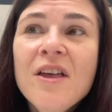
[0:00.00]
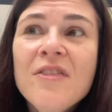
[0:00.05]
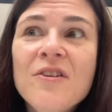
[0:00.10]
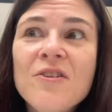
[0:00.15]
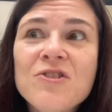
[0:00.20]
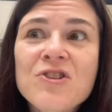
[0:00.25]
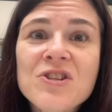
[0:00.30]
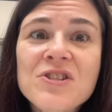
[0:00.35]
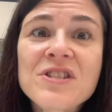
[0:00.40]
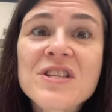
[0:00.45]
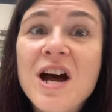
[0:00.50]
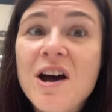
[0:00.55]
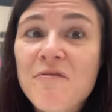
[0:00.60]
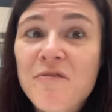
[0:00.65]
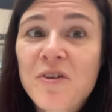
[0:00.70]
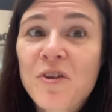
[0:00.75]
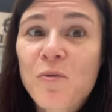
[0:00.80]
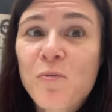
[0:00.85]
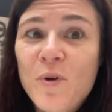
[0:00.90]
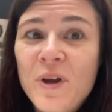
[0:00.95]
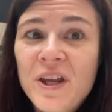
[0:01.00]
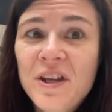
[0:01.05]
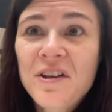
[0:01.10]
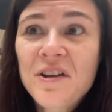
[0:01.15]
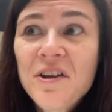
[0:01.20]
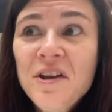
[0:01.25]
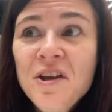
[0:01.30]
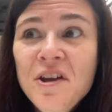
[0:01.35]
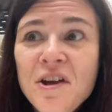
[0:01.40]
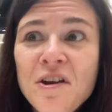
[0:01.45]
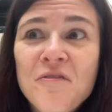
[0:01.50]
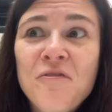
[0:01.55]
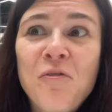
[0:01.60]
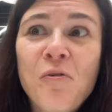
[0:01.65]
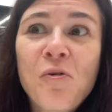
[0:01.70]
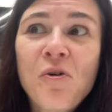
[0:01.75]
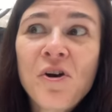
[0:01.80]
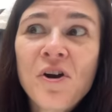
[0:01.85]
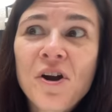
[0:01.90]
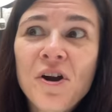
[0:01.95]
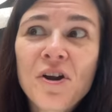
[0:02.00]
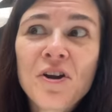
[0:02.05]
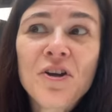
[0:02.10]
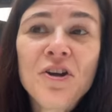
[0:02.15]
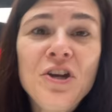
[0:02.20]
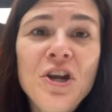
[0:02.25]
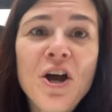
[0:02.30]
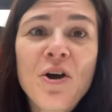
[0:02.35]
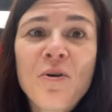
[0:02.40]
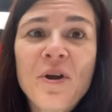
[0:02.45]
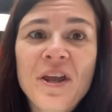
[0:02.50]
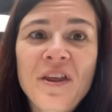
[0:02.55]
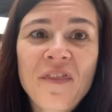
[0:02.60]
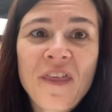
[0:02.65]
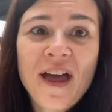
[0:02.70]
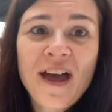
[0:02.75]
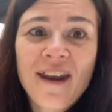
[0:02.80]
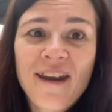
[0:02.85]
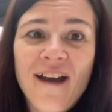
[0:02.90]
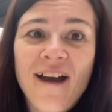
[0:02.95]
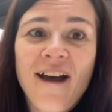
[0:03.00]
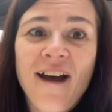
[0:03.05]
They're just not for the win for knowing that